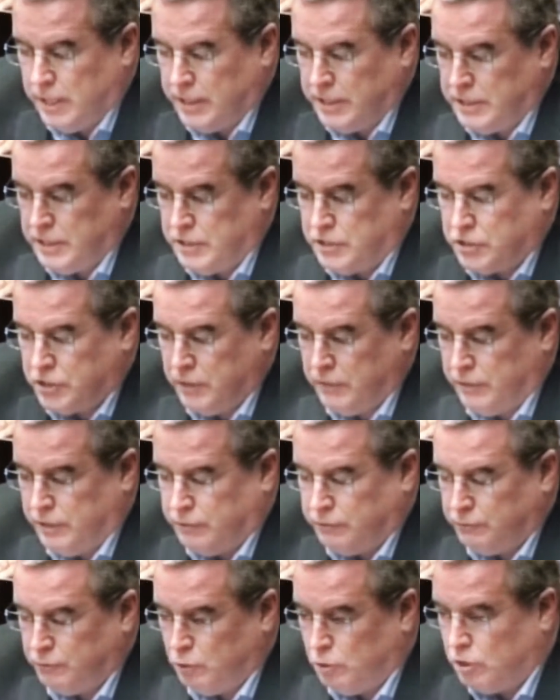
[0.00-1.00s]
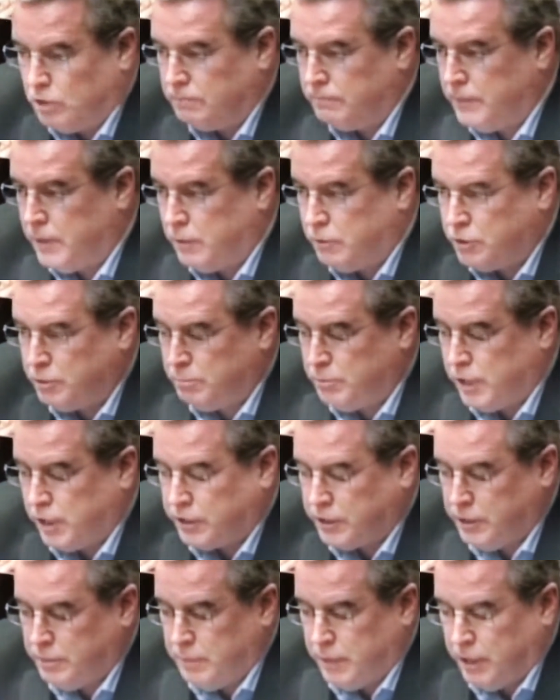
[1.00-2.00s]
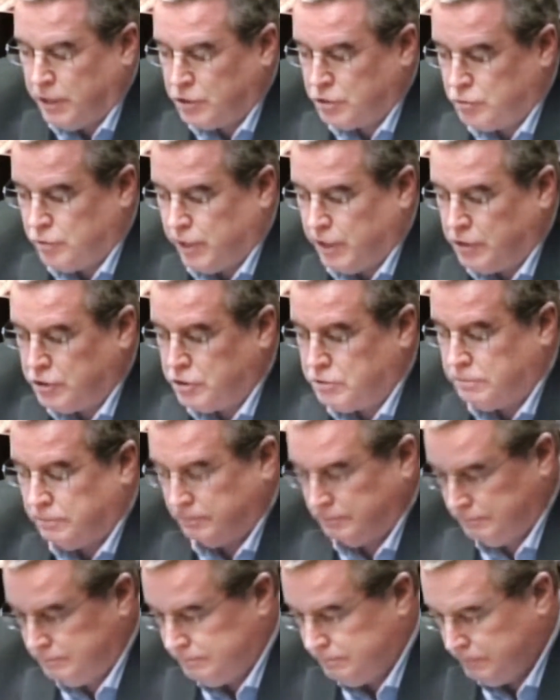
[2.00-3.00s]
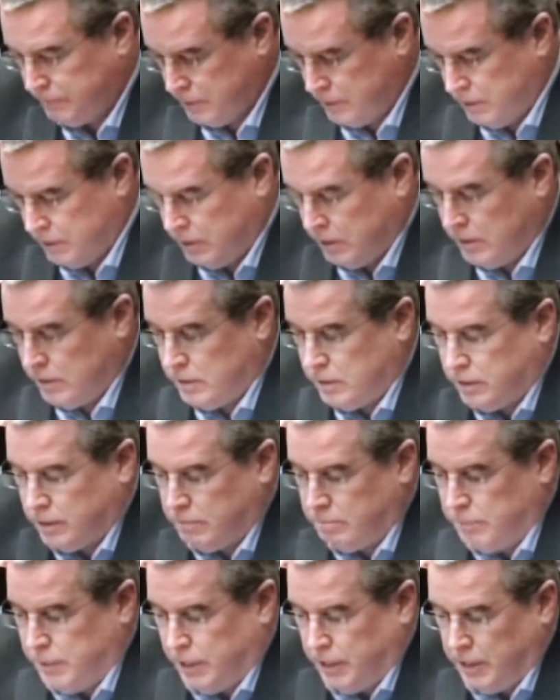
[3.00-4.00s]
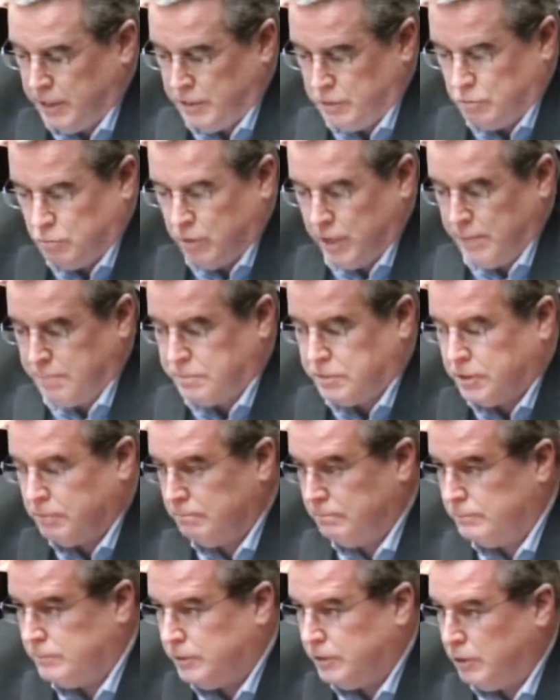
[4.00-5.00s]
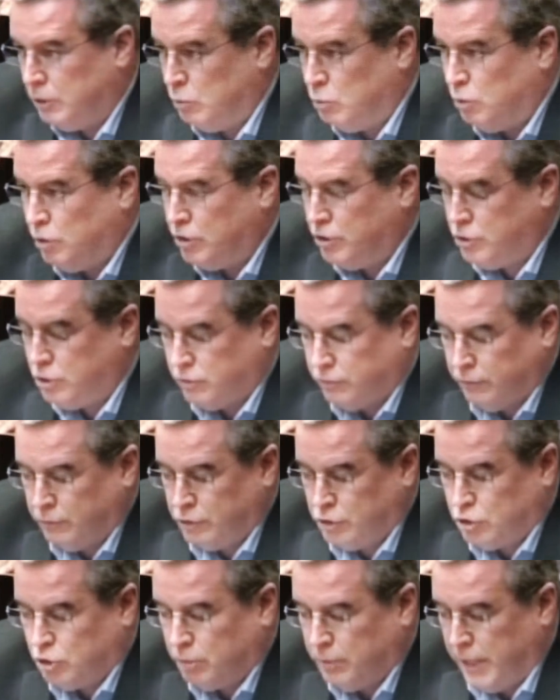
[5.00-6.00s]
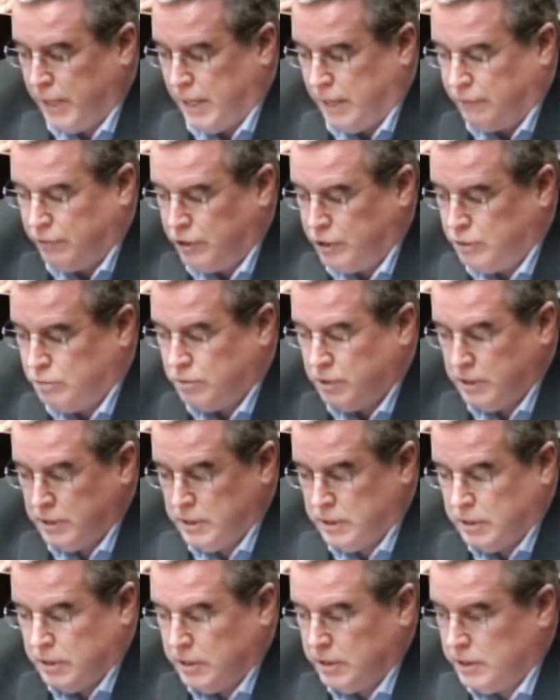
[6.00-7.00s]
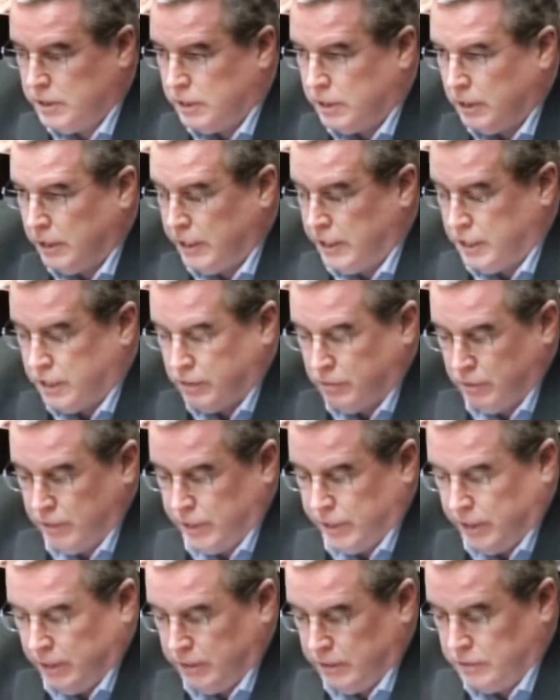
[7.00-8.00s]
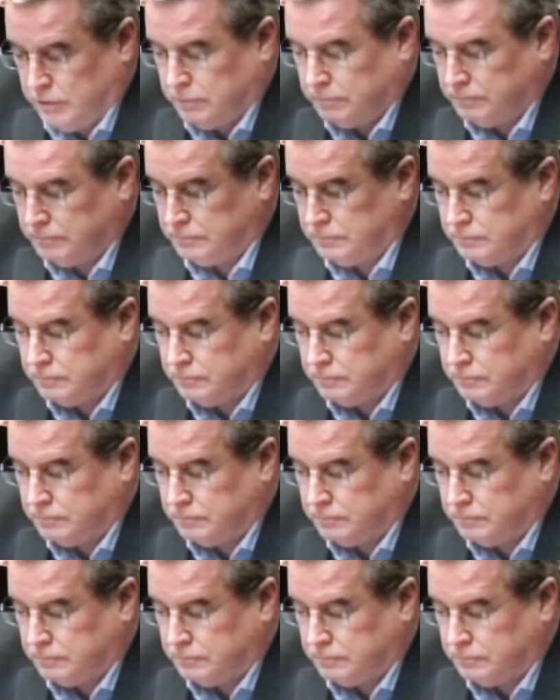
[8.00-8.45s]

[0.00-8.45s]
In 1974, I was abducted by a stranger and beaten and raped in the woods off of Sherman Avenue in Lincoln, Rhode Island.